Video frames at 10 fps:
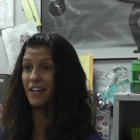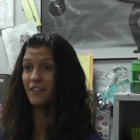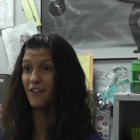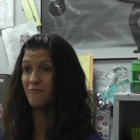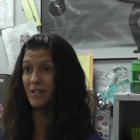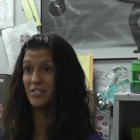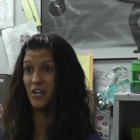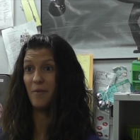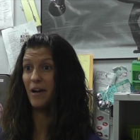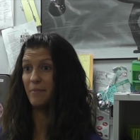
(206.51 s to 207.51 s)
I love my
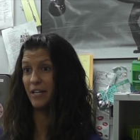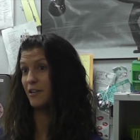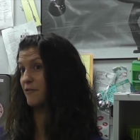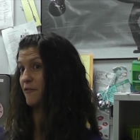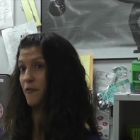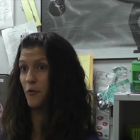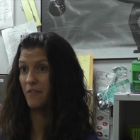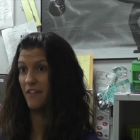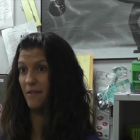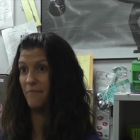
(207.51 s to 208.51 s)
job. I'm here
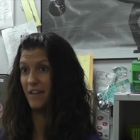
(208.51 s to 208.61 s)
for them.